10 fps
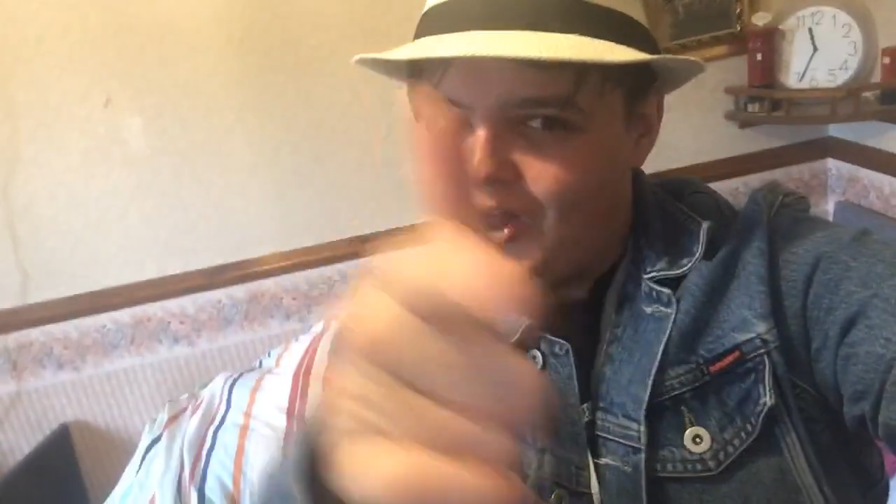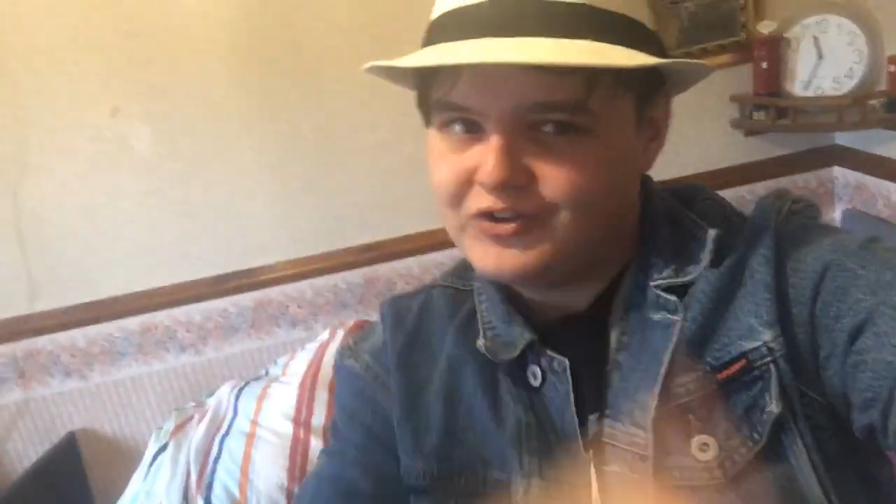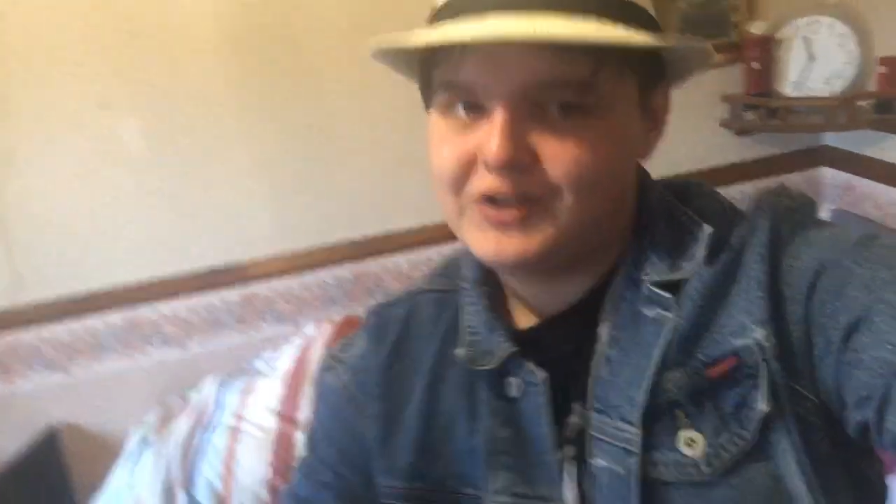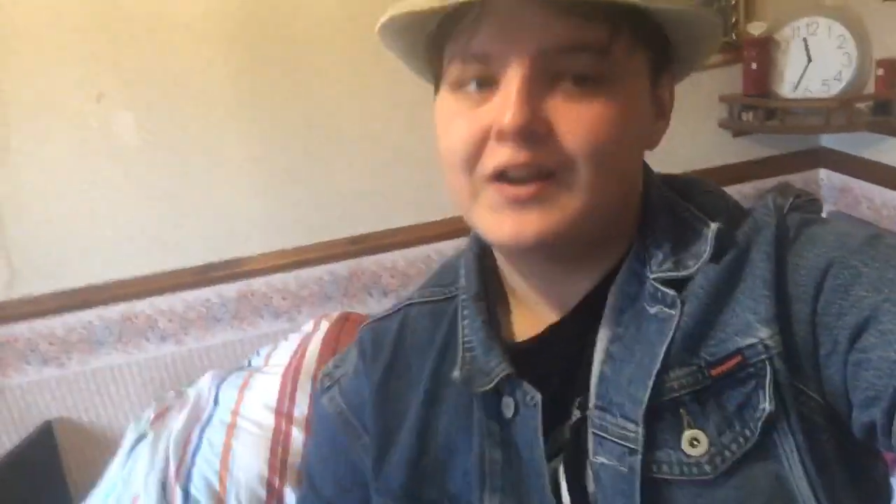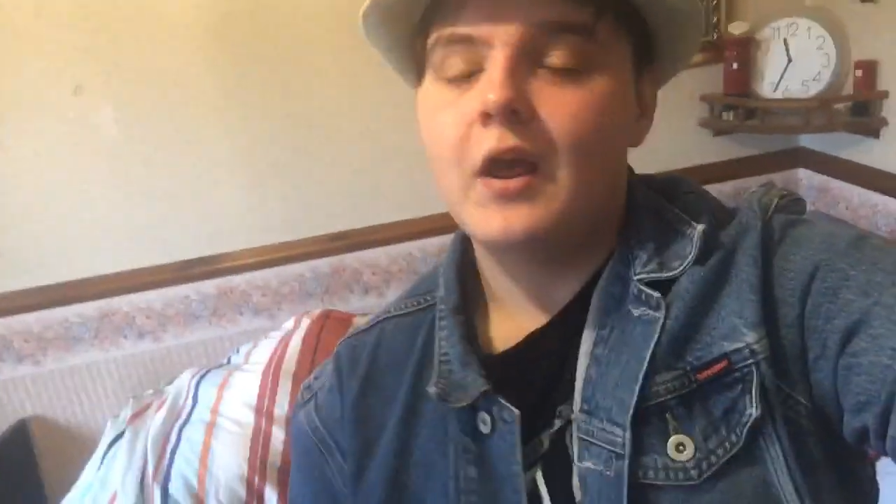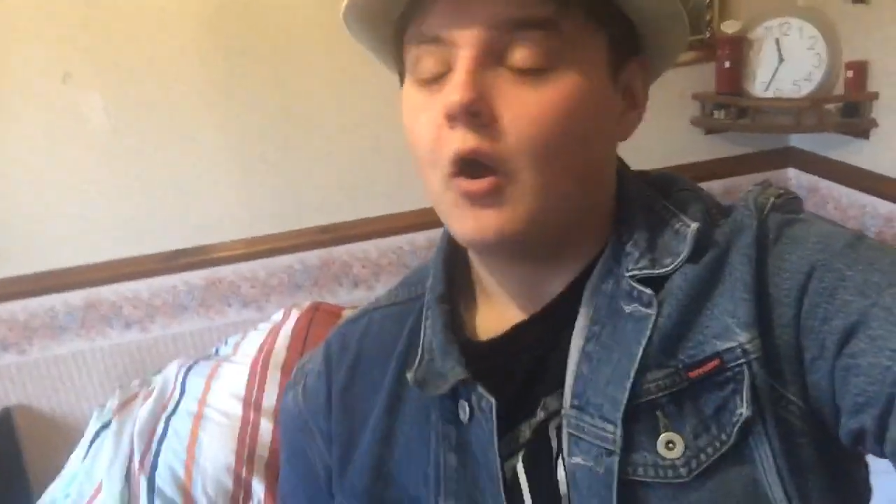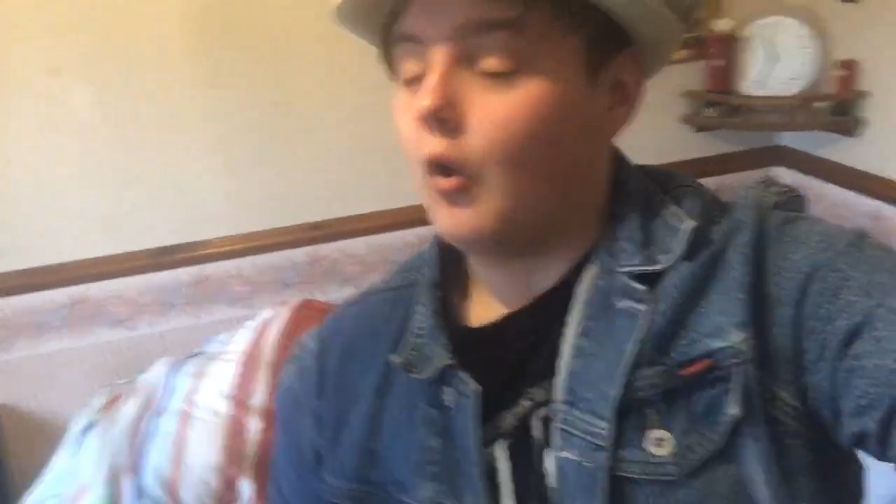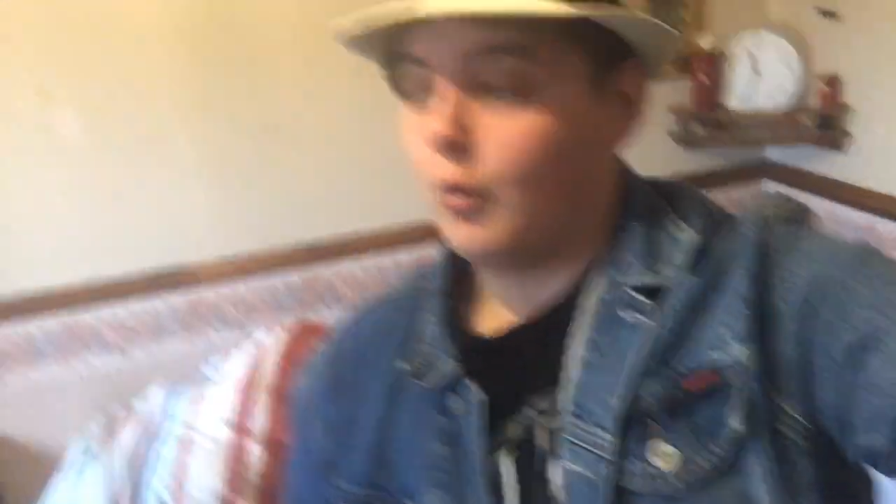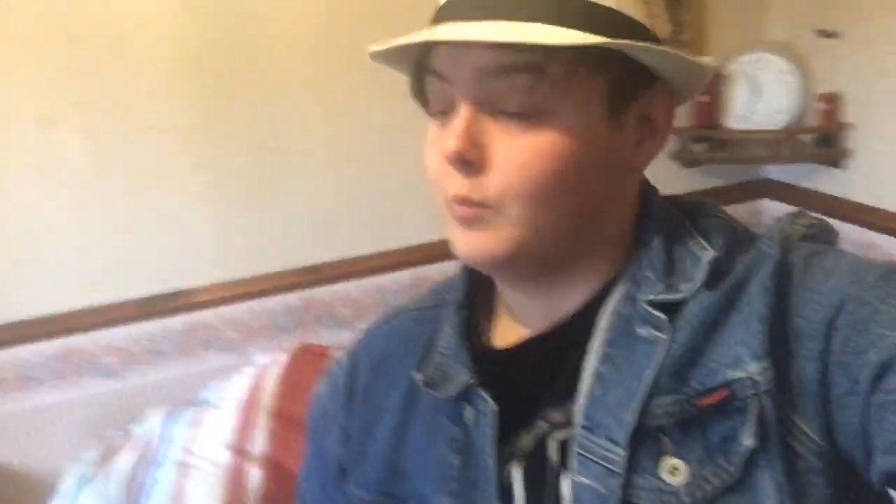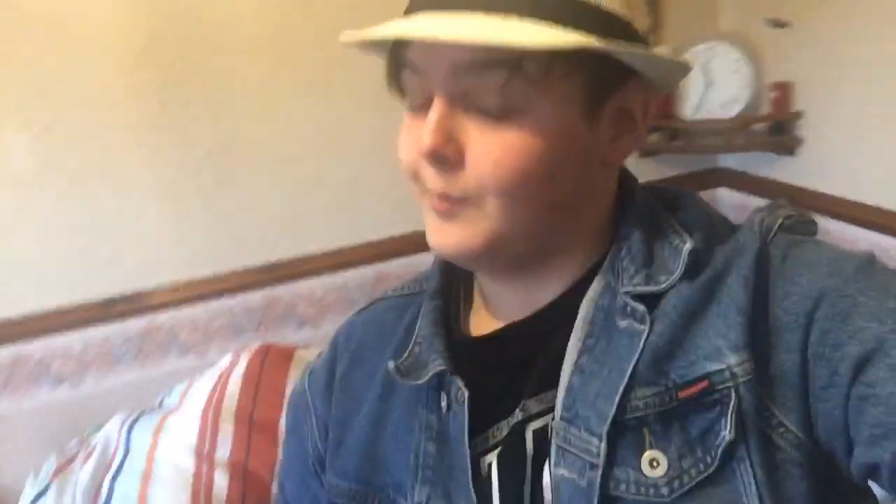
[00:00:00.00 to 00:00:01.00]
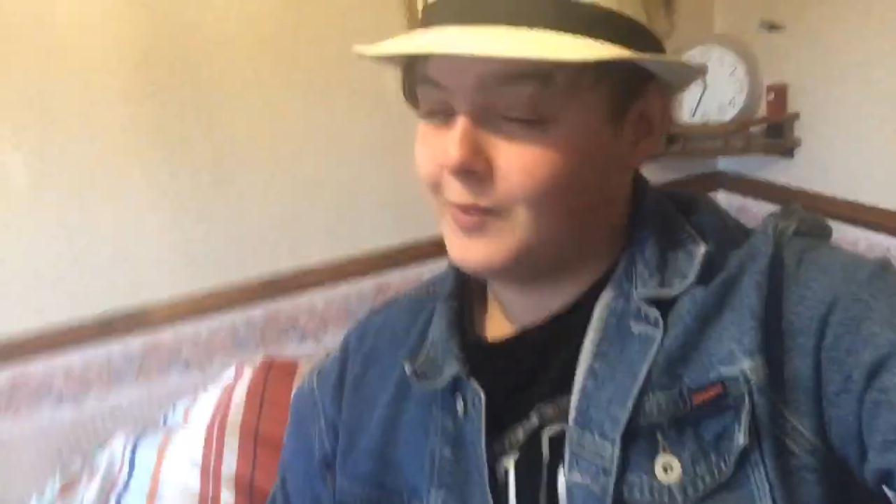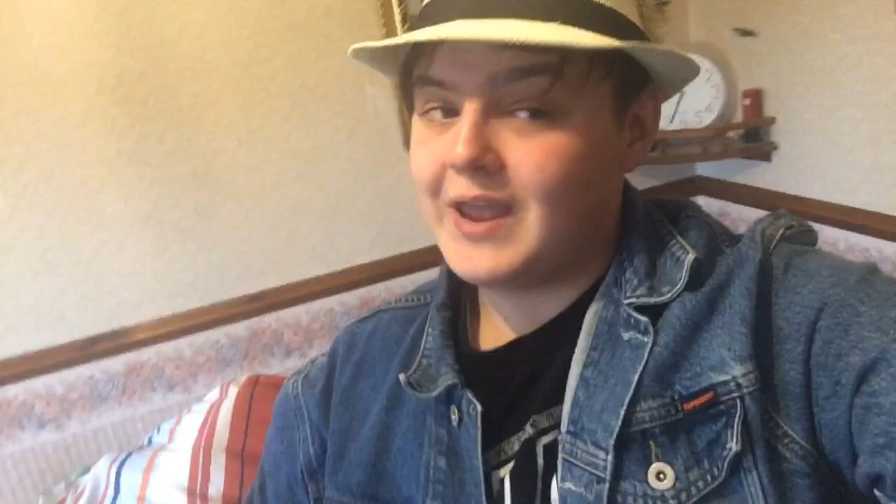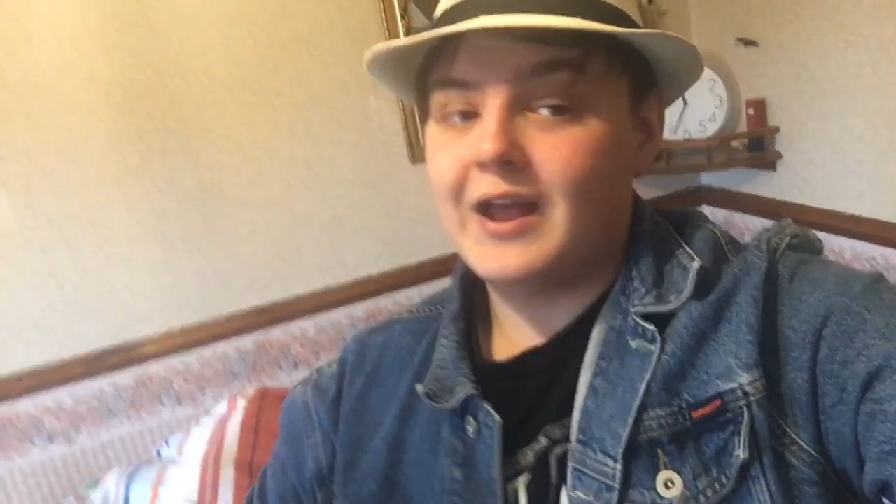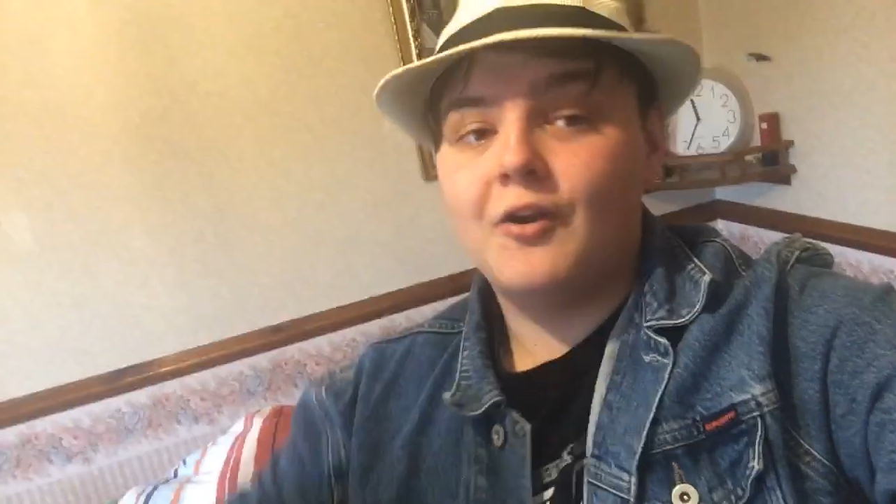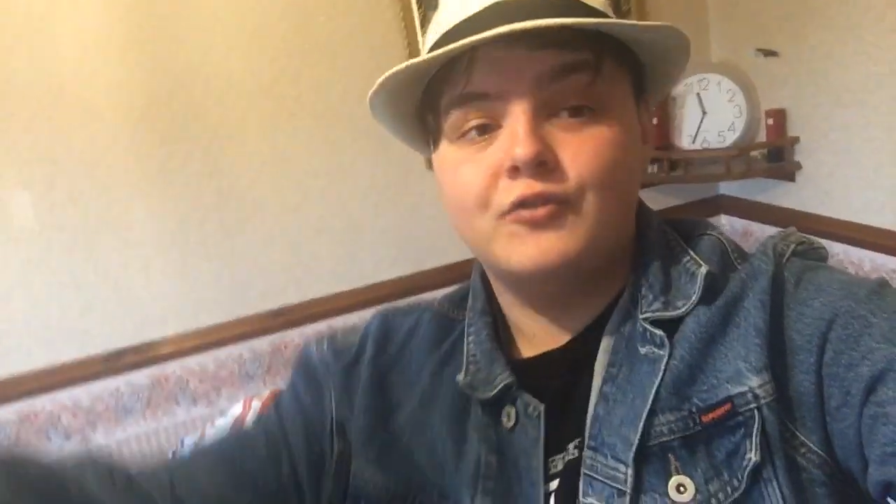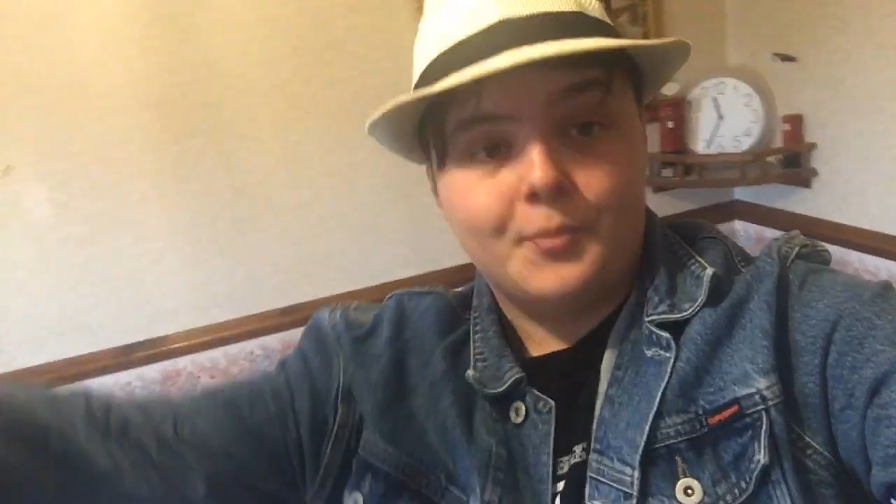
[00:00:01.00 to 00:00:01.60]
London or when we head off